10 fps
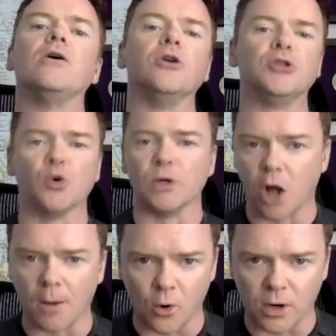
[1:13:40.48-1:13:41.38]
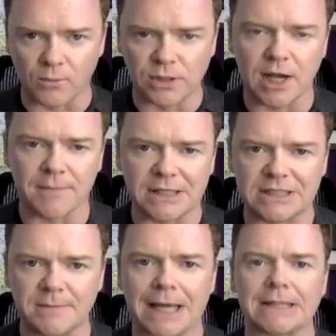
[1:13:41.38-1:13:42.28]
So a lot more
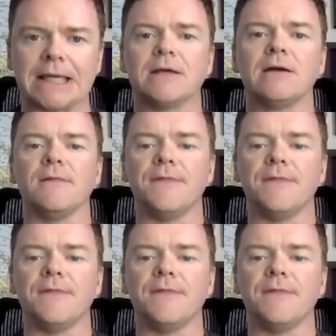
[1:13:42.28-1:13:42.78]
unreliability back then.